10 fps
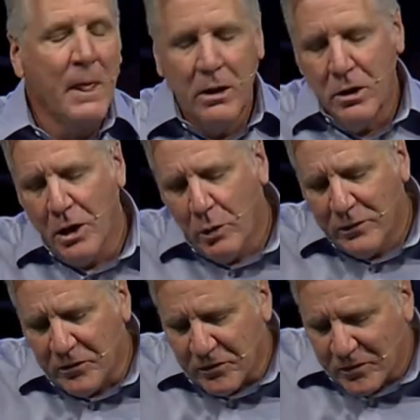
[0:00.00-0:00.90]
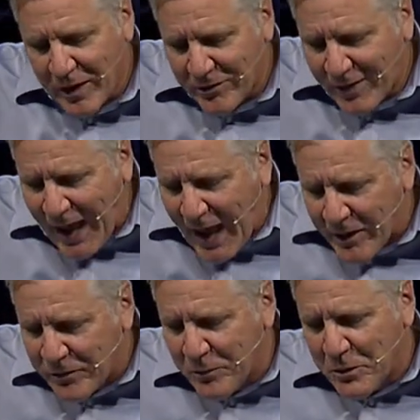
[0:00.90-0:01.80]
You notice it says they
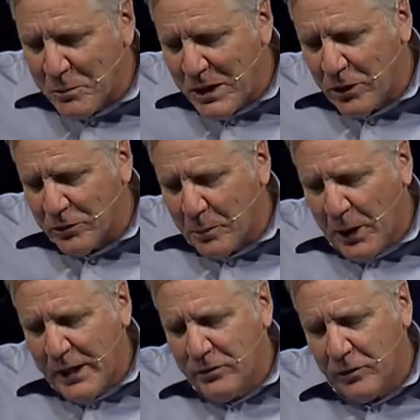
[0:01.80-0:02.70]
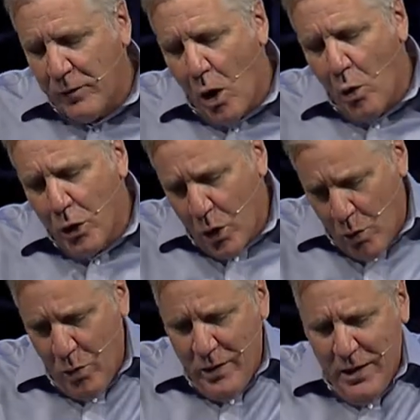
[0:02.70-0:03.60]
asked him to meet on the plains of Ono.